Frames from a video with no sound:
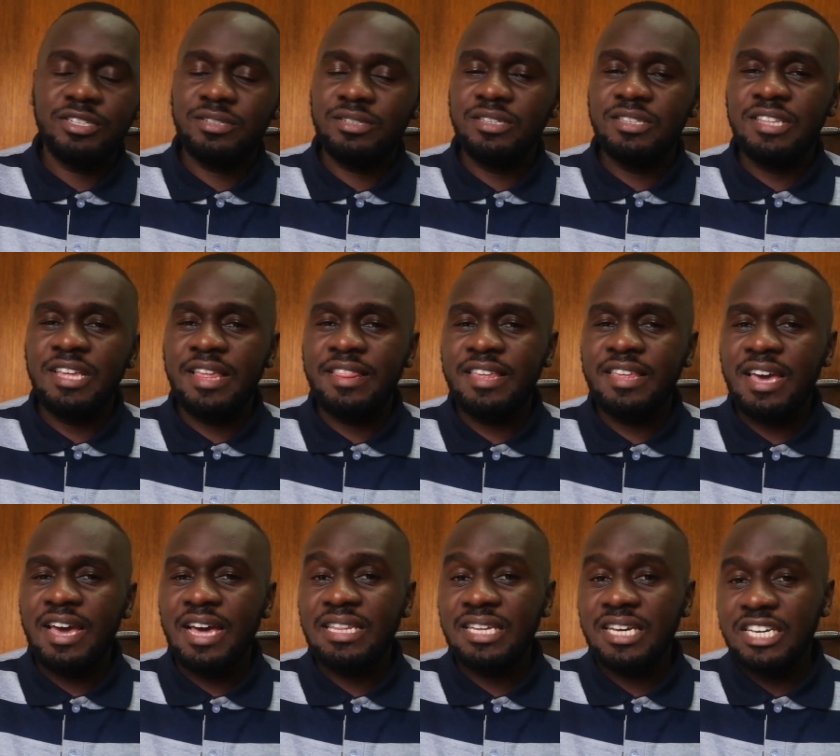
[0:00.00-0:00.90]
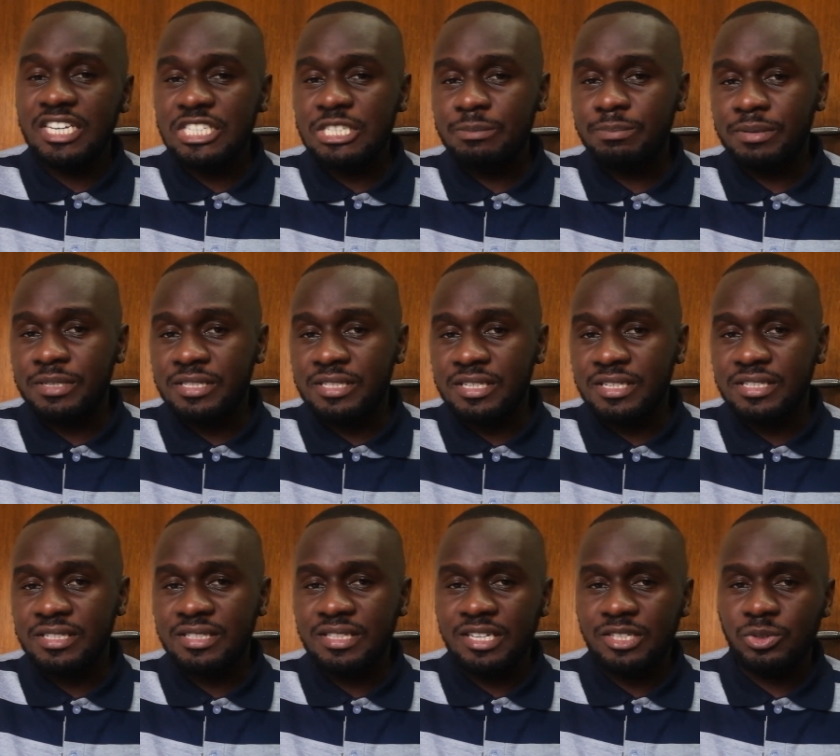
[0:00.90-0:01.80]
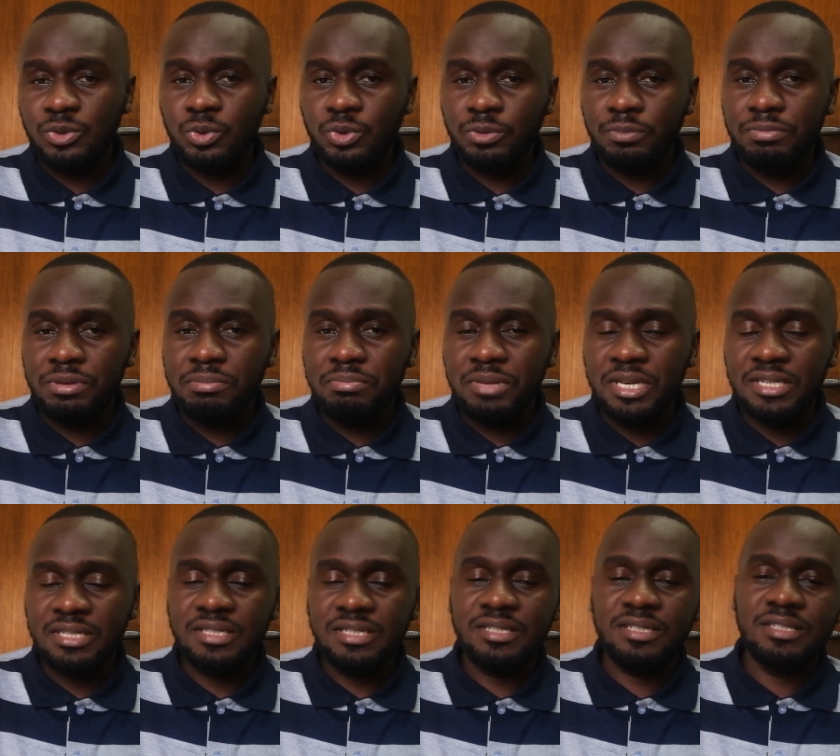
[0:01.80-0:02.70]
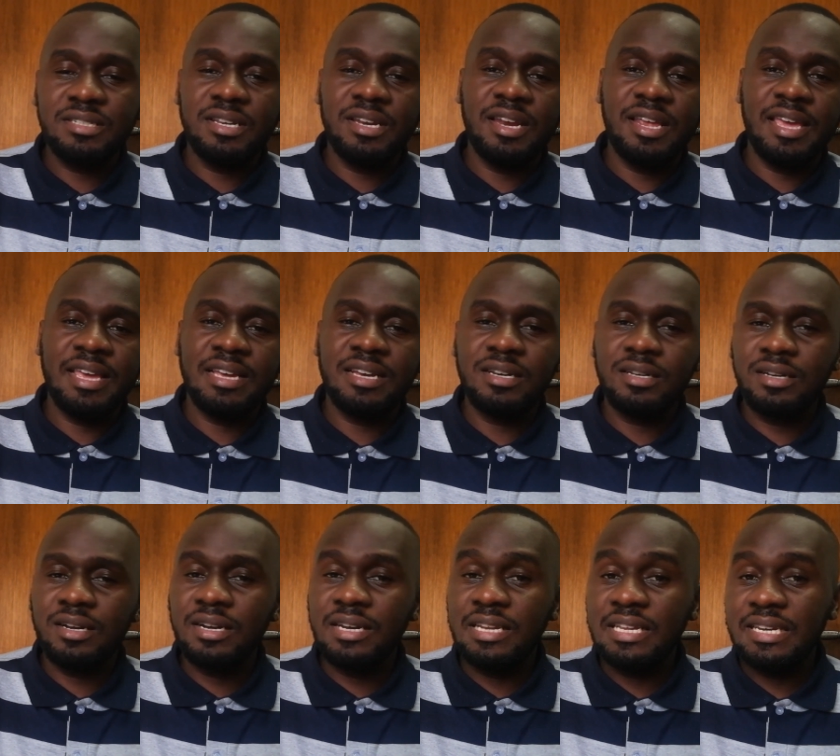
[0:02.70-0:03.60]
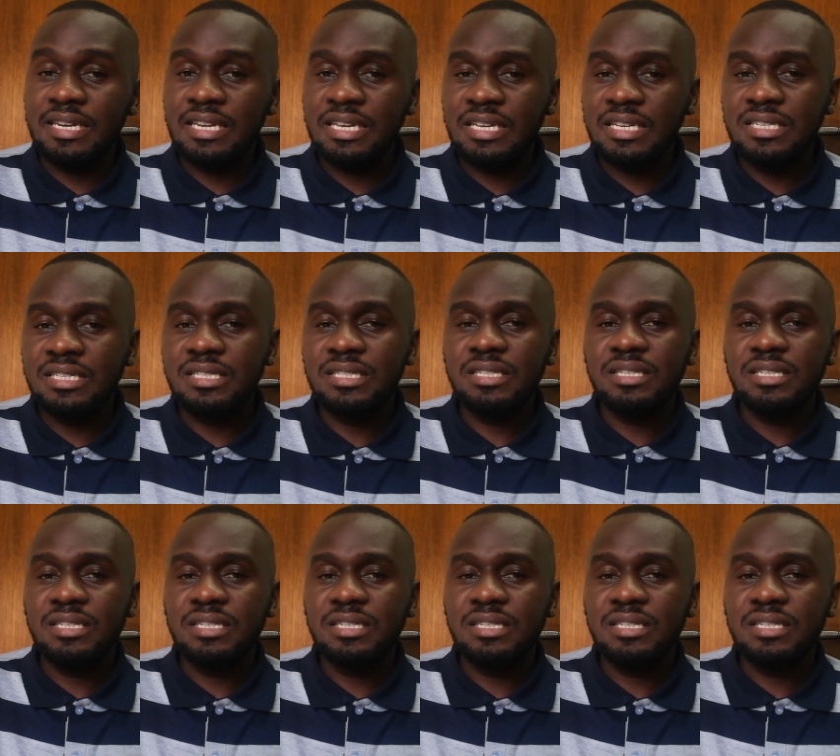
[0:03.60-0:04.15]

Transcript: there, there are other expenses that could be met, like cleaning,